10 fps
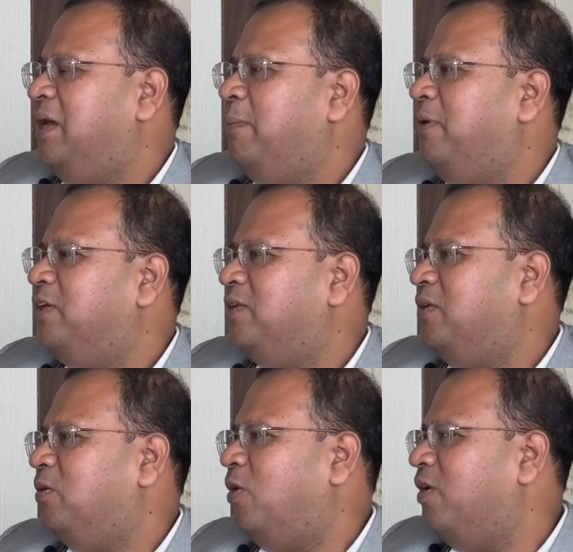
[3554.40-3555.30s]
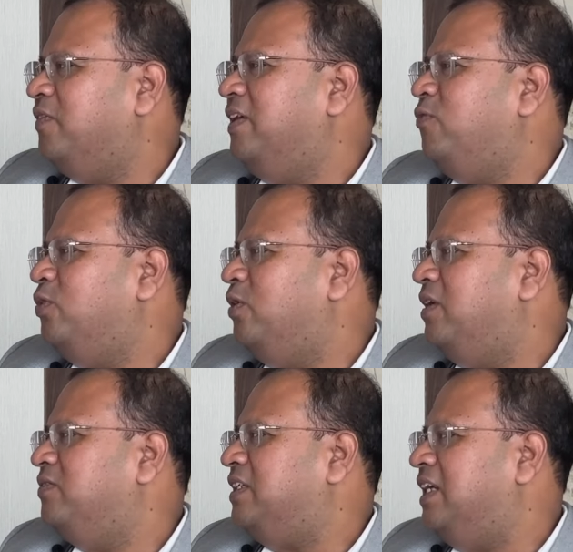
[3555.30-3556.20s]
Because a lot of them would not
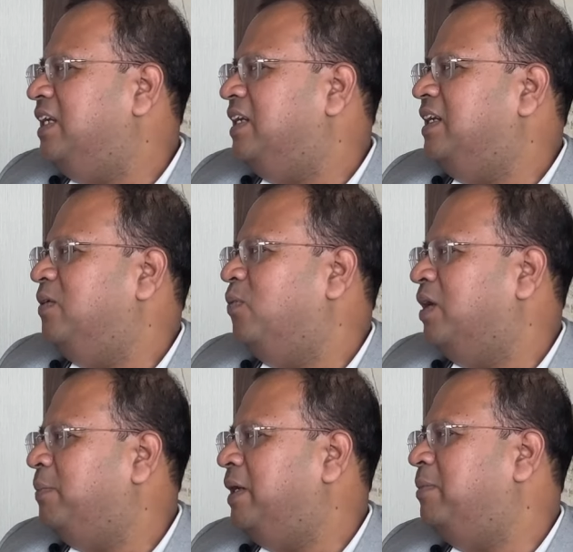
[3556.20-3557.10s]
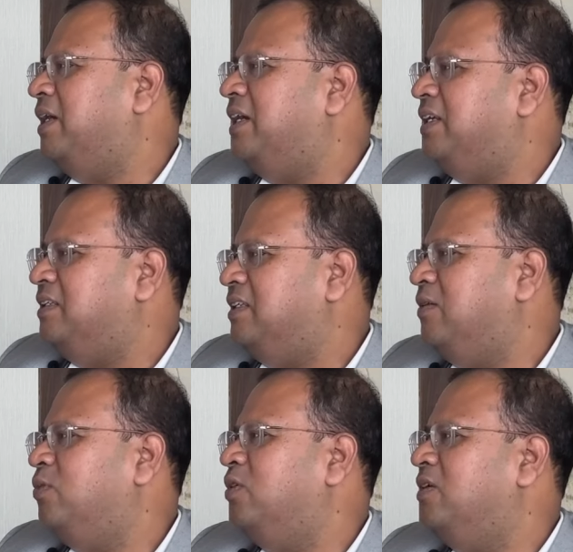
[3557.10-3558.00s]
have seen what a bear market is. They
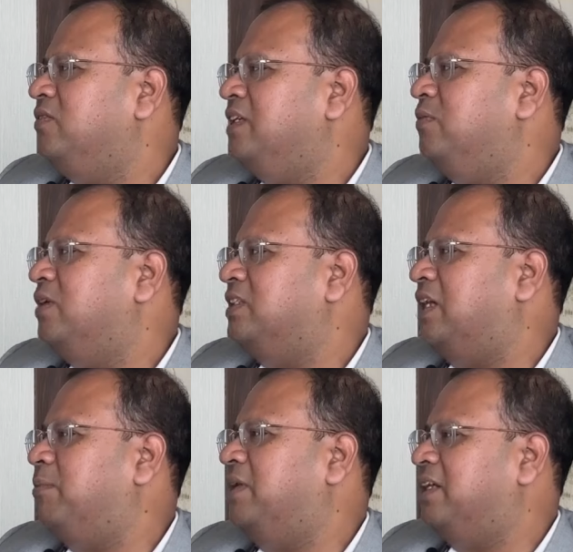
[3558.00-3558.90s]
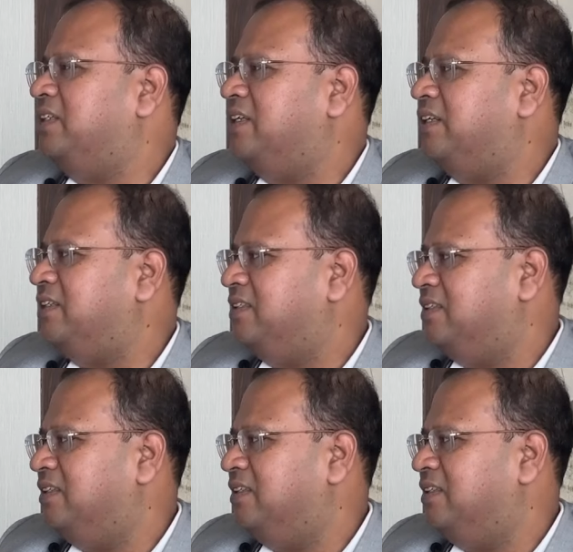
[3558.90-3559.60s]
would not have seen what a sharp correction is,